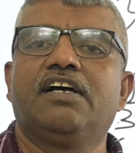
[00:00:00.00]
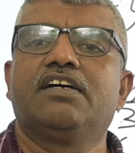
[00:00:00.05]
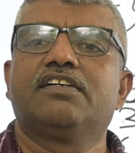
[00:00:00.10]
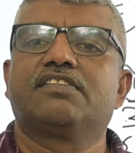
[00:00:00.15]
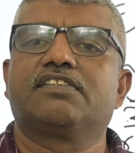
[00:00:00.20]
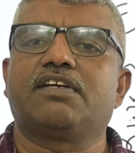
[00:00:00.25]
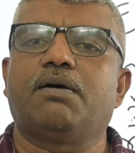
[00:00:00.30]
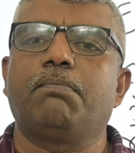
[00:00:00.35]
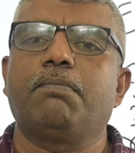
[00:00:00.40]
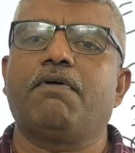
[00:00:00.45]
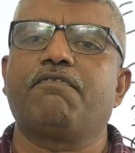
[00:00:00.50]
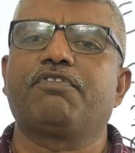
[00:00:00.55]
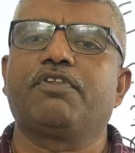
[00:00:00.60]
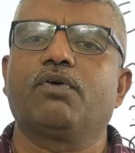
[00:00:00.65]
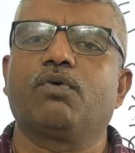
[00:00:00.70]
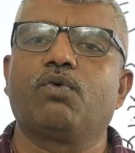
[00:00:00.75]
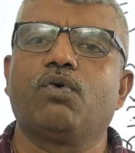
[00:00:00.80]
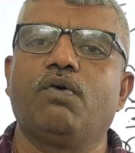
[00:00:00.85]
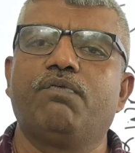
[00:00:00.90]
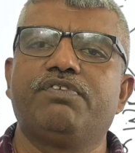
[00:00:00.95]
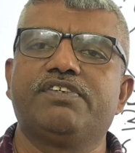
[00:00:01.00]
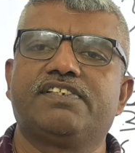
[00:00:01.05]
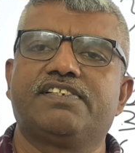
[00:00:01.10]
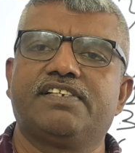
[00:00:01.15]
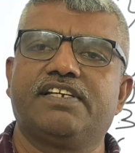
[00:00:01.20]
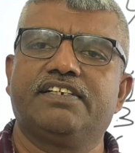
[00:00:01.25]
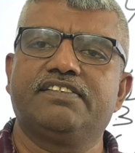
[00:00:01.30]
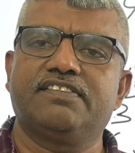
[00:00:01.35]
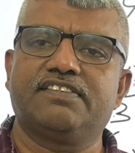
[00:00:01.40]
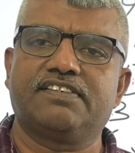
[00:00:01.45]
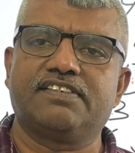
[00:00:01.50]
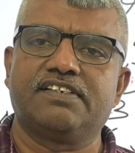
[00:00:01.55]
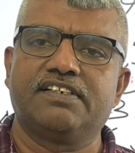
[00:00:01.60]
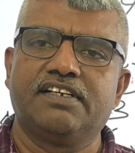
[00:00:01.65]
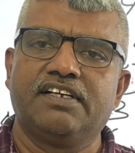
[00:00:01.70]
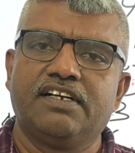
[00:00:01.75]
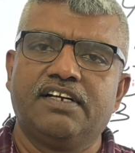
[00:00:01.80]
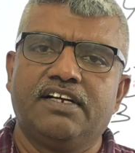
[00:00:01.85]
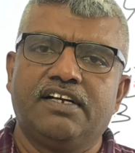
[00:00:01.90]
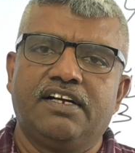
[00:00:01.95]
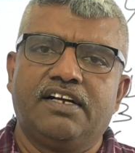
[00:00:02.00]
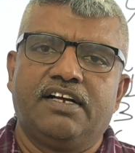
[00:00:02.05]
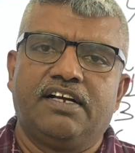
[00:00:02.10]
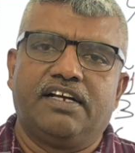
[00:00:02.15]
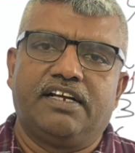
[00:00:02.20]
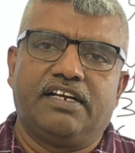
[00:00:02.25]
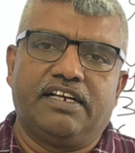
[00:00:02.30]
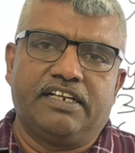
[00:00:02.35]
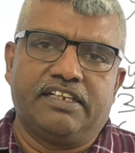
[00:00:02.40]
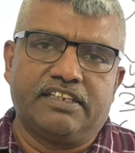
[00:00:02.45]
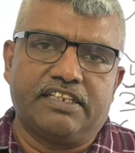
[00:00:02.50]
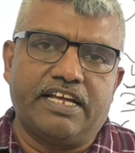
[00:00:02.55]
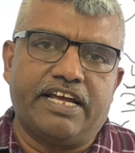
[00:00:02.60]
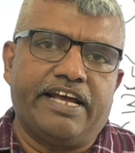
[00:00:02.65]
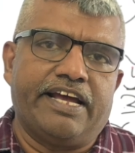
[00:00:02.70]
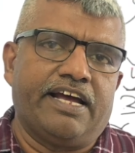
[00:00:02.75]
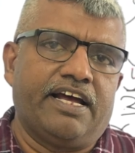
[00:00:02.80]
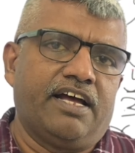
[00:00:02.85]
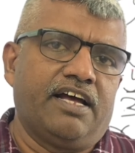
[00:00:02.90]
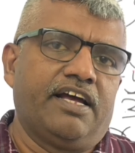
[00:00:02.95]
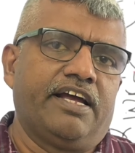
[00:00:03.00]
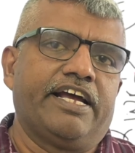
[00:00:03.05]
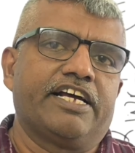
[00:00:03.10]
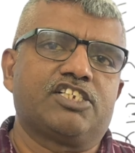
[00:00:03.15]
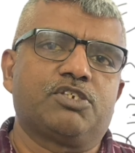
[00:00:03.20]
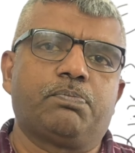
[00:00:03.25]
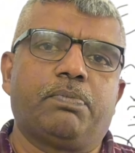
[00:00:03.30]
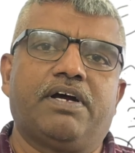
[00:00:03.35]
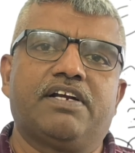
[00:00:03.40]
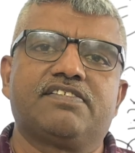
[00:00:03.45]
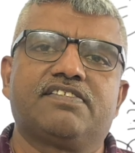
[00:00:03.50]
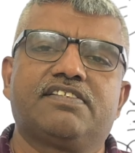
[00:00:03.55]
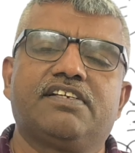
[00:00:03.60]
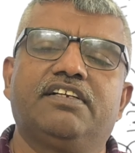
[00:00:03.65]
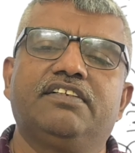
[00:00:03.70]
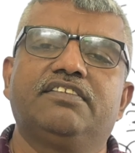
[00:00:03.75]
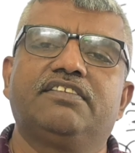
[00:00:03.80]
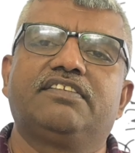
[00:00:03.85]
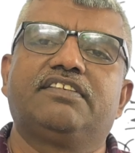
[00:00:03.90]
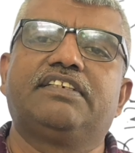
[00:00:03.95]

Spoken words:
sum of the coefficients in the expansion?